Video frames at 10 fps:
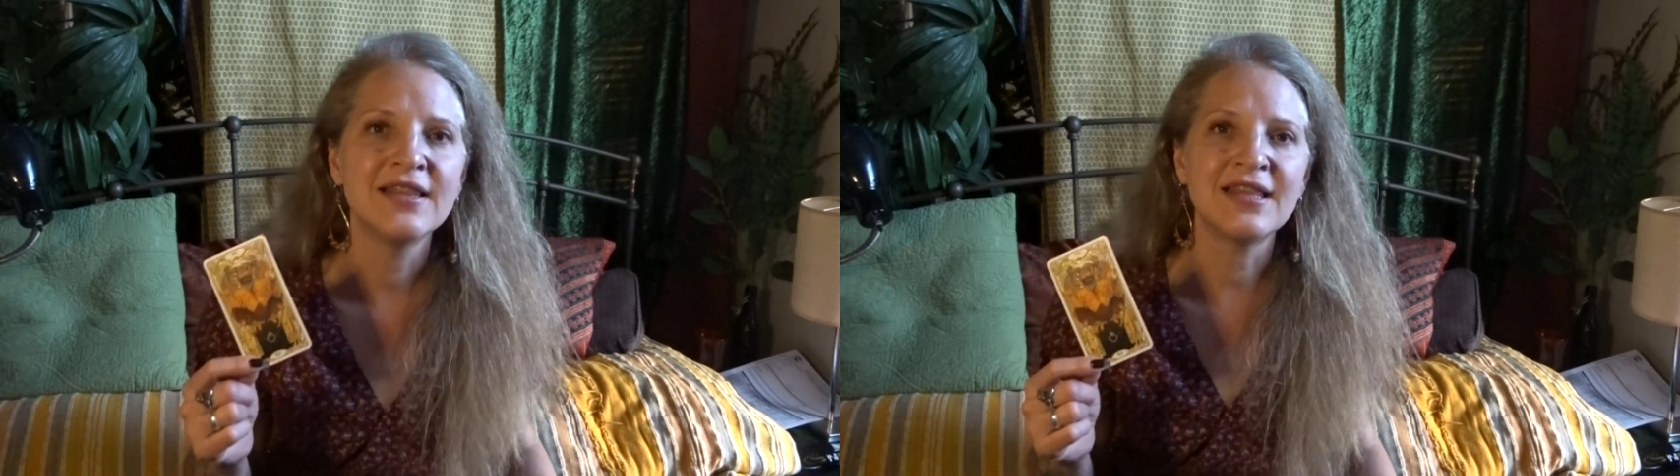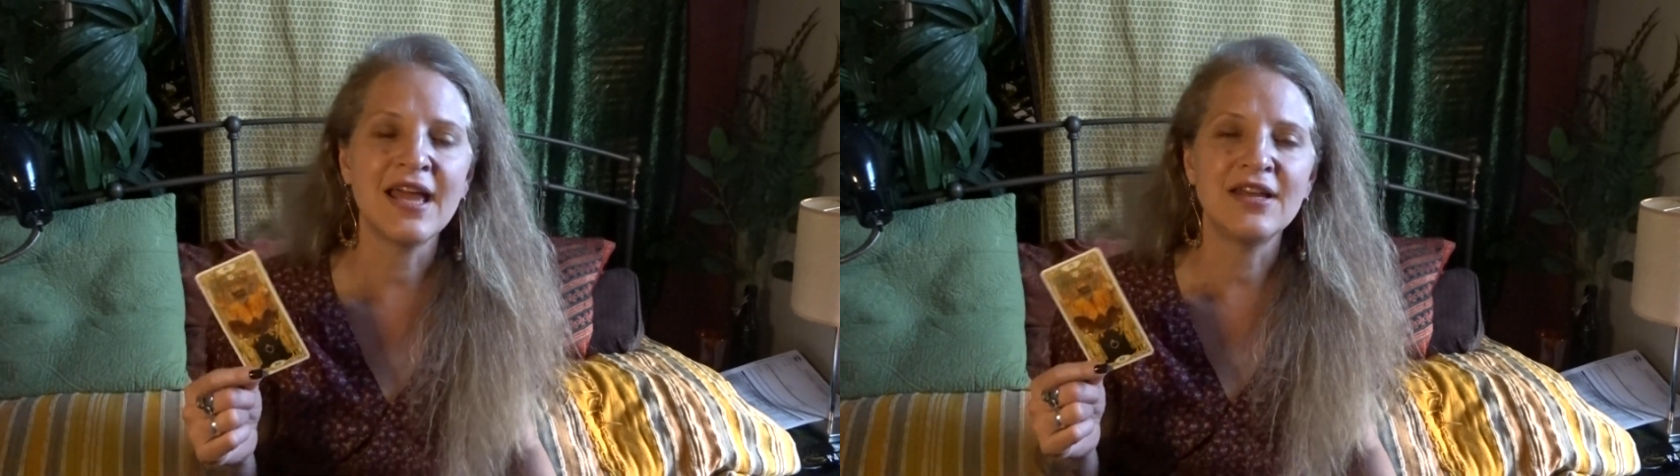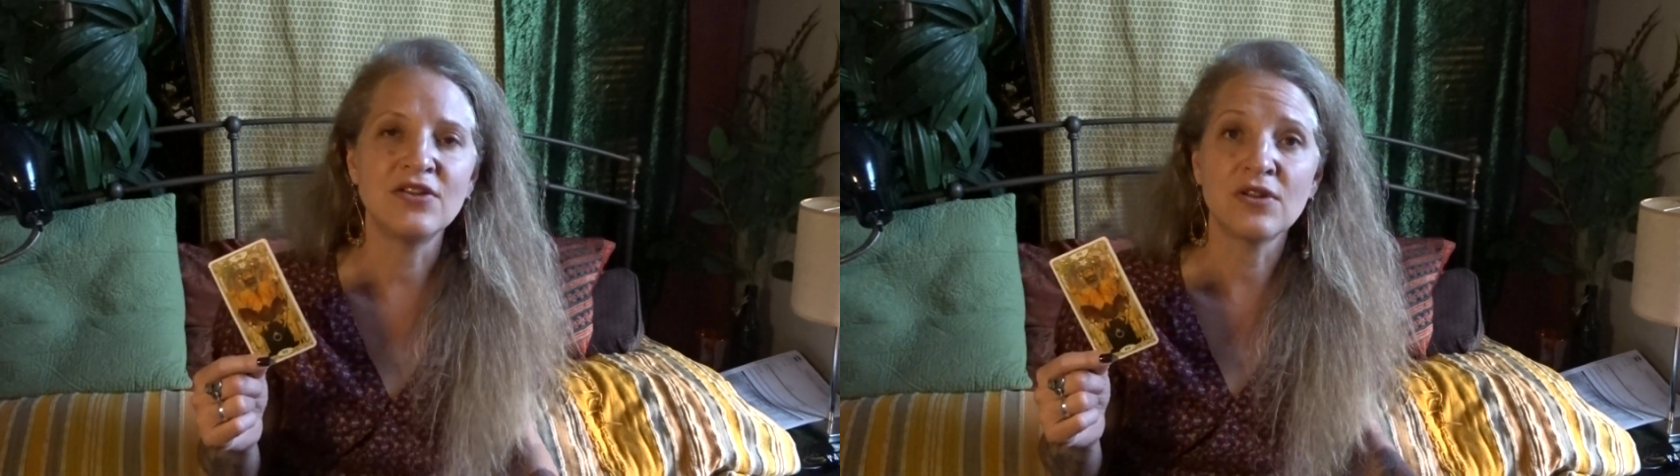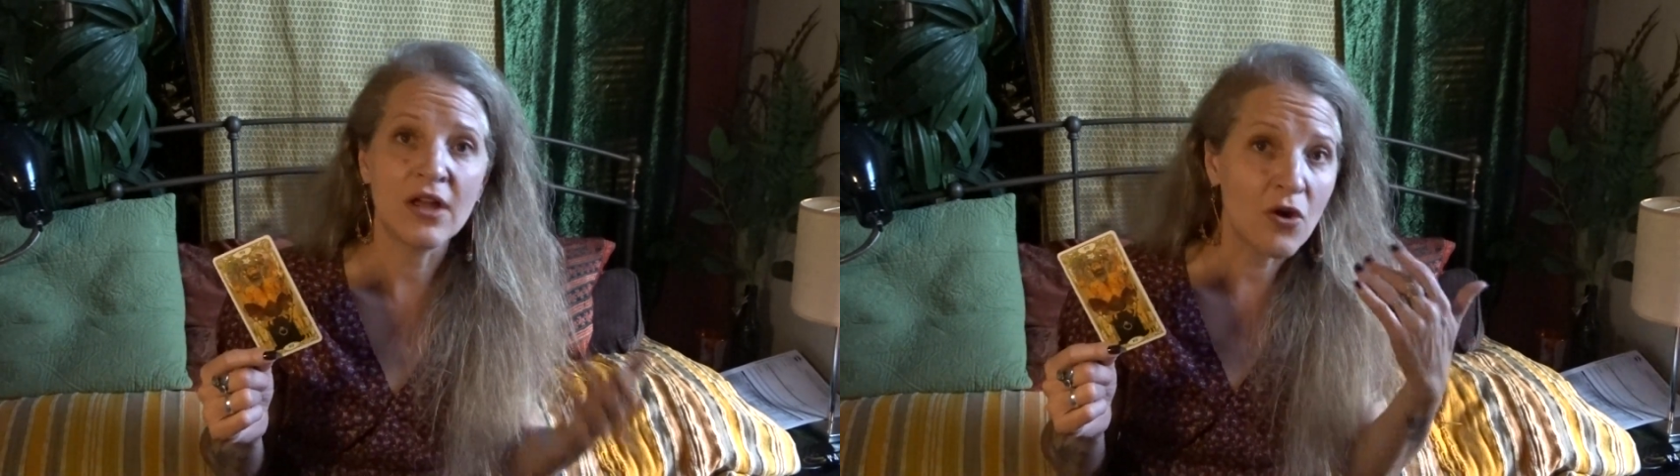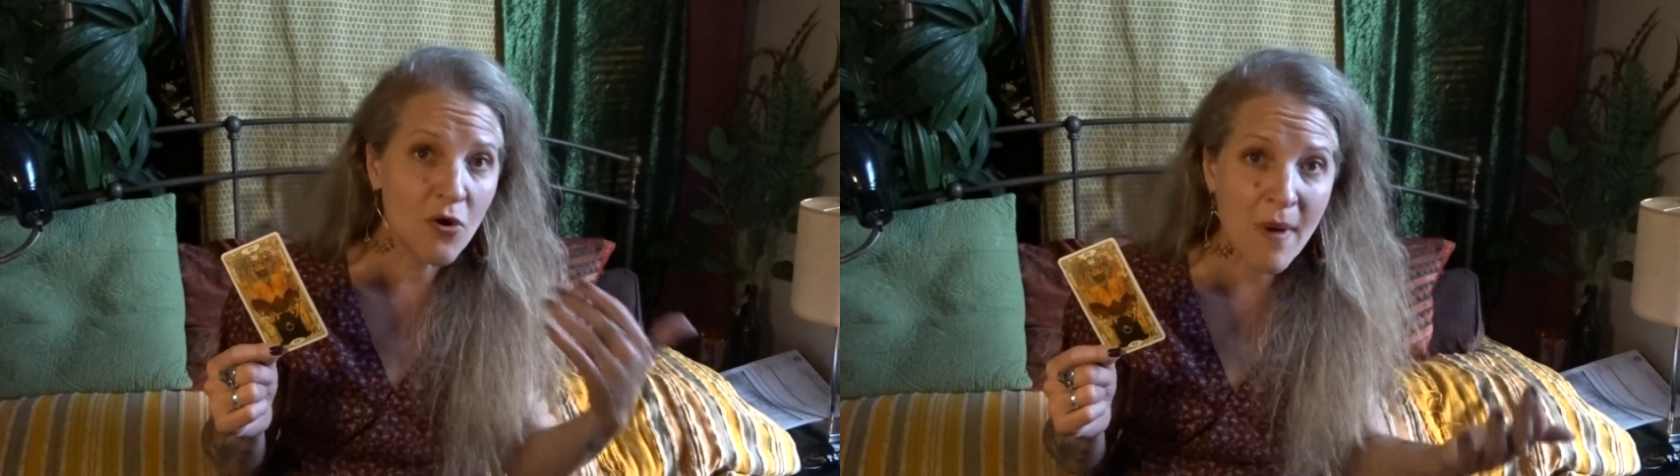then you're
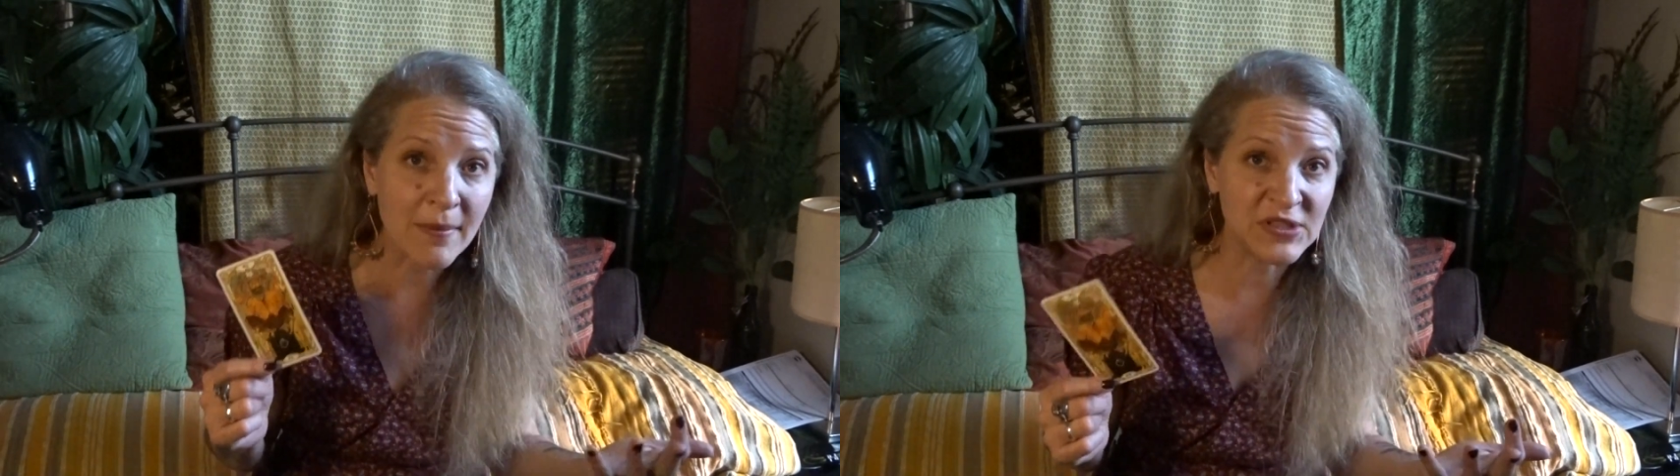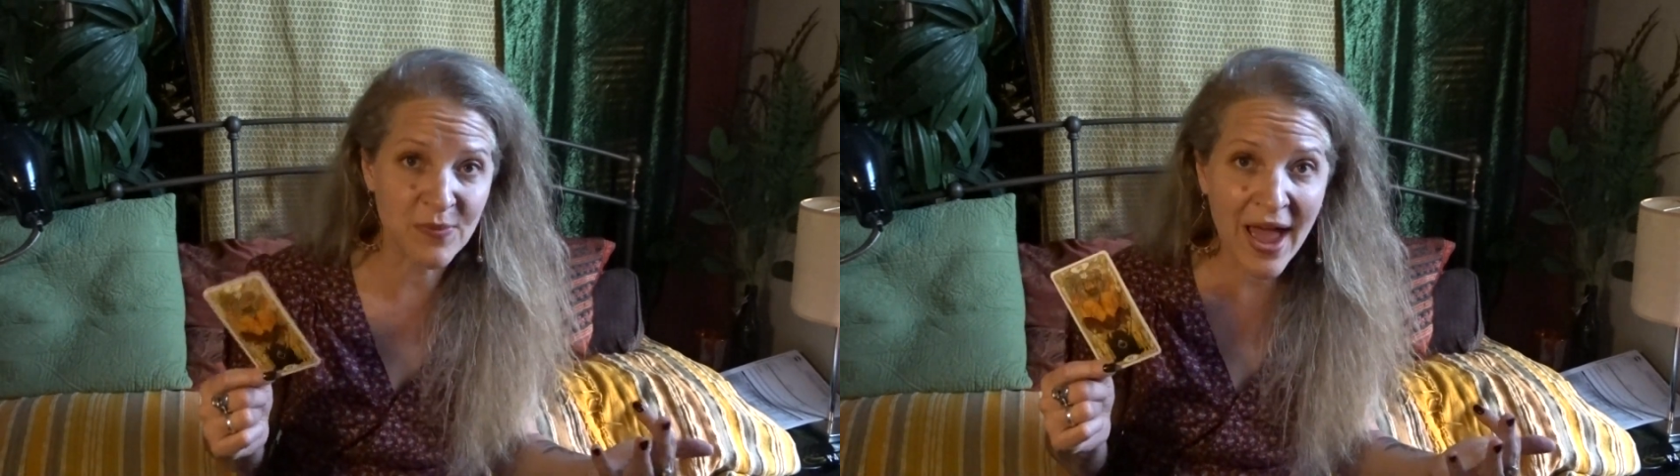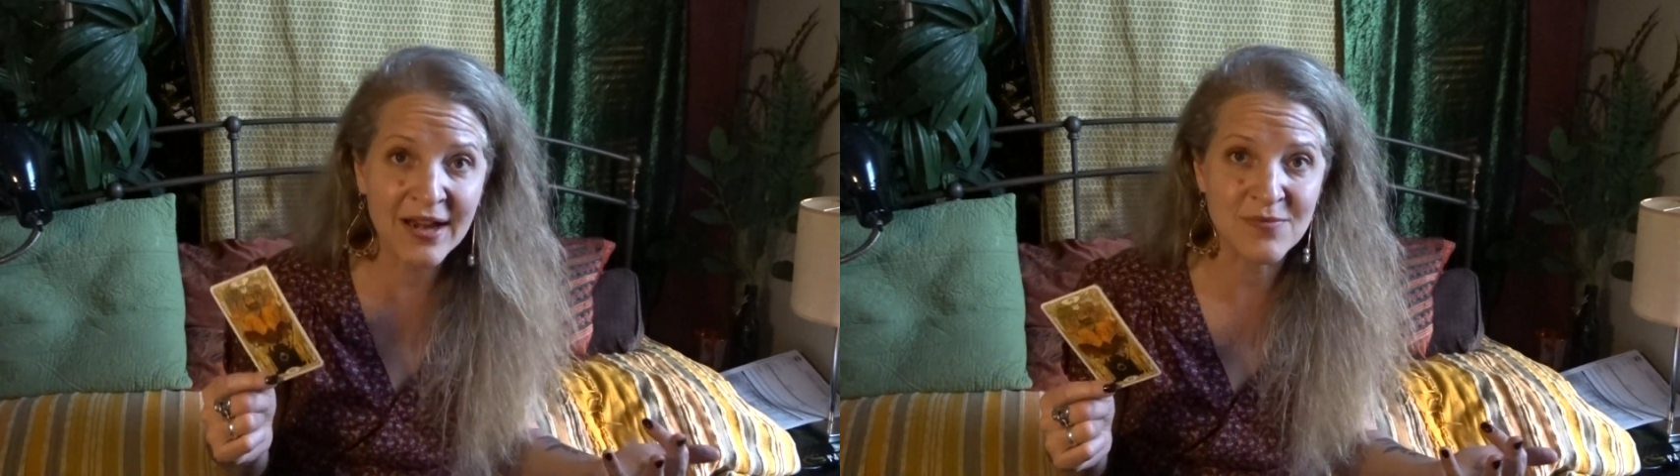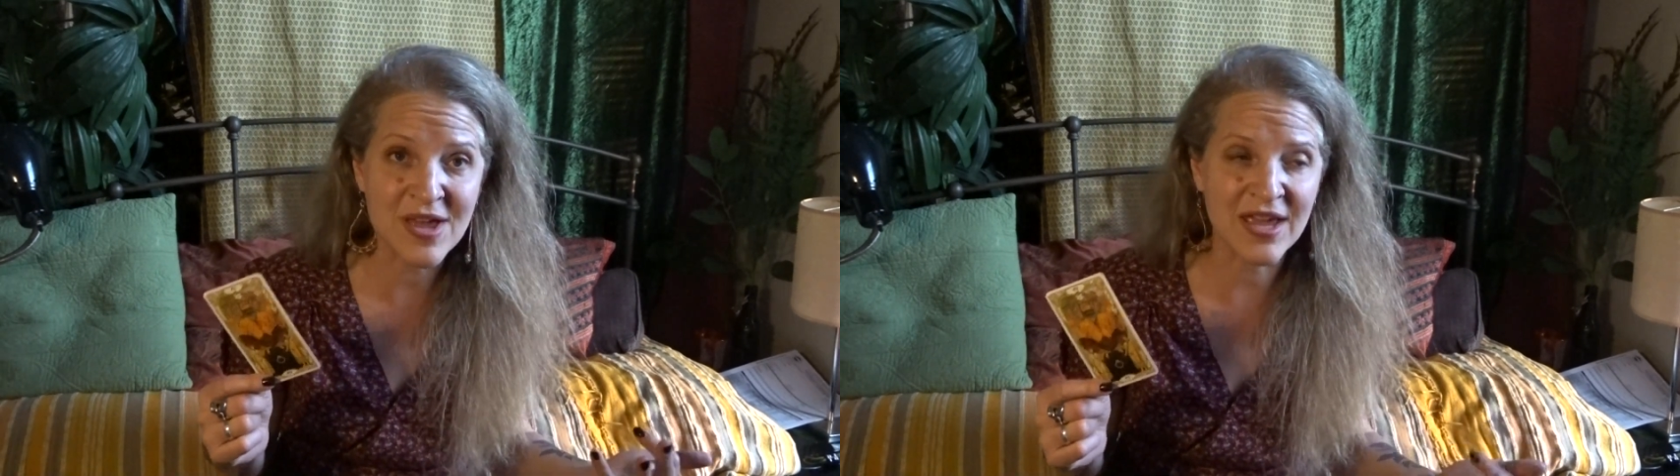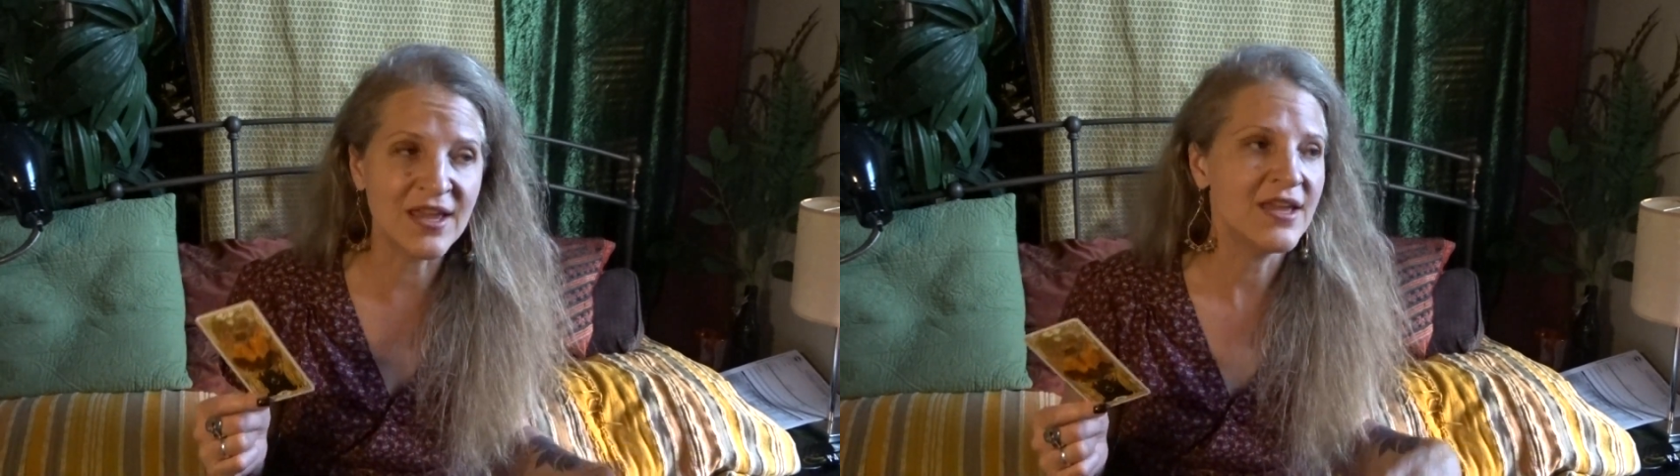like oh mommy's mad at
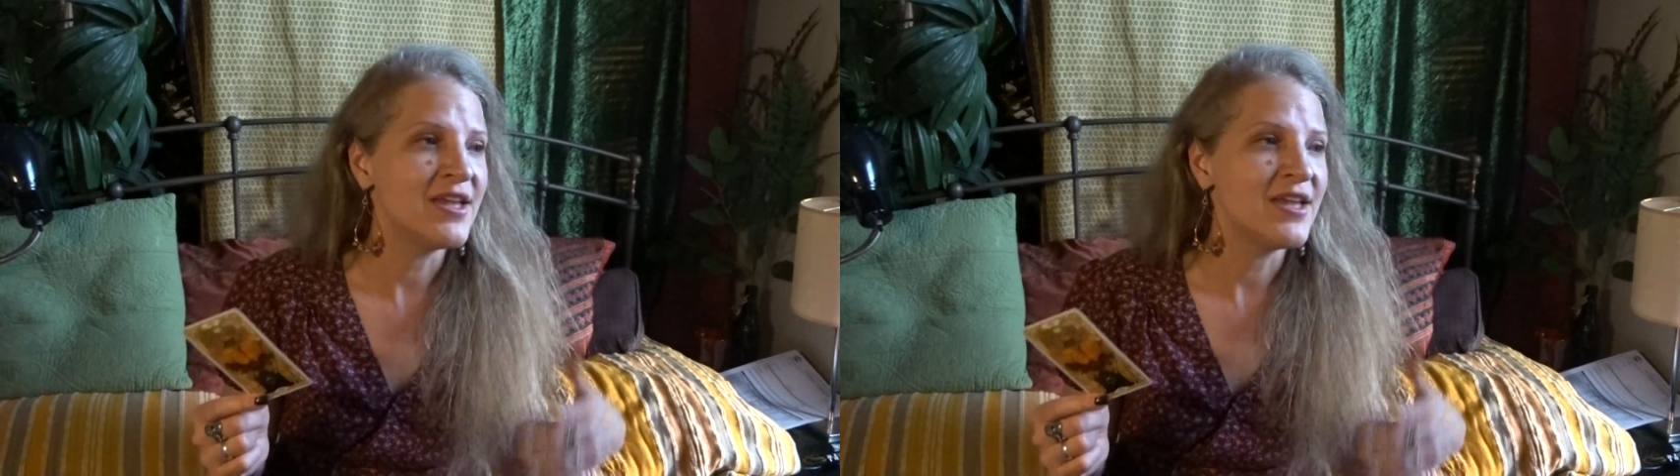me